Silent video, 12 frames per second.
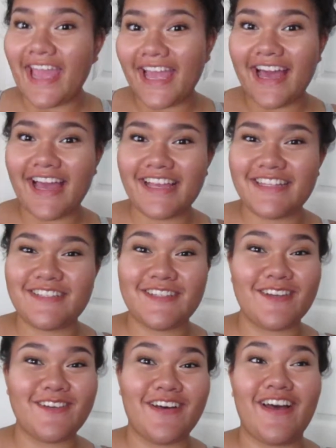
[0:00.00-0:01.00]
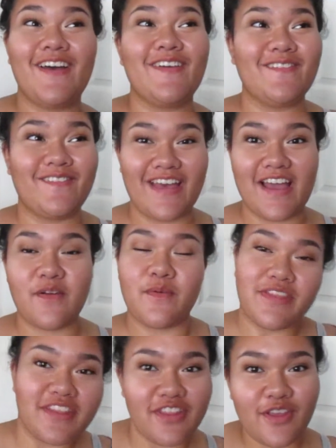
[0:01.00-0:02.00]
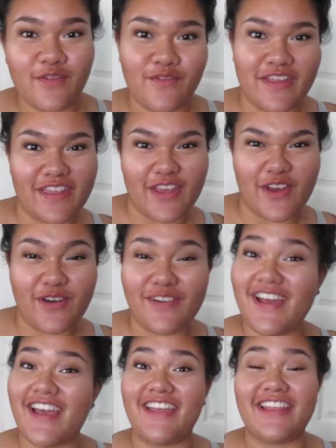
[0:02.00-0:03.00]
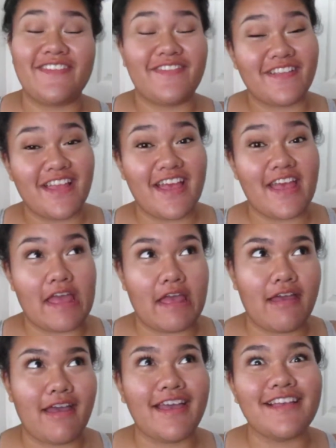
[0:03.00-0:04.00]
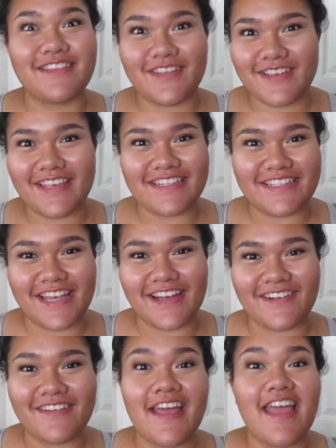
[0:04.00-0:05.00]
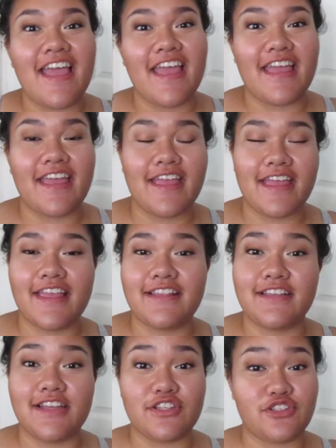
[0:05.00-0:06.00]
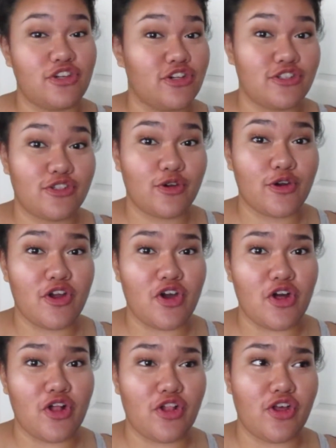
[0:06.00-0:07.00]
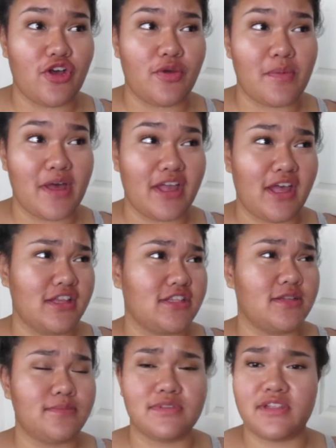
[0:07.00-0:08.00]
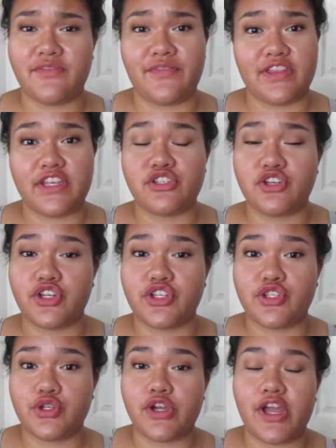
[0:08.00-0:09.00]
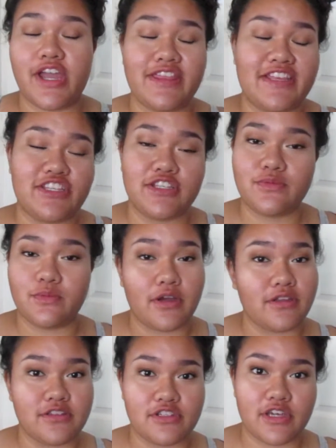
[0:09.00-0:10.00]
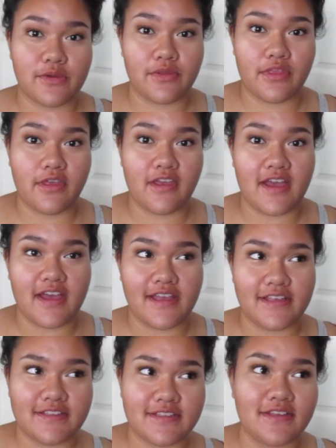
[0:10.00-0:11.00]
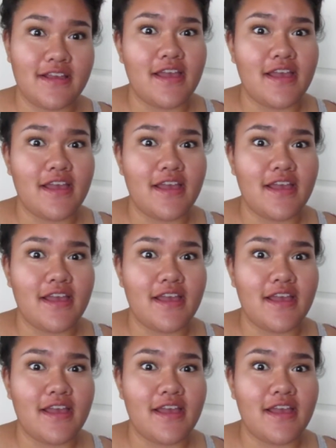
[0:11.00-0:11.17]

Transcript: Hey guys, so I'm back with a new video, and if as you can tell, it is a drugstore haul. I got some stuff at the drugstore, and I just want to share with you guys.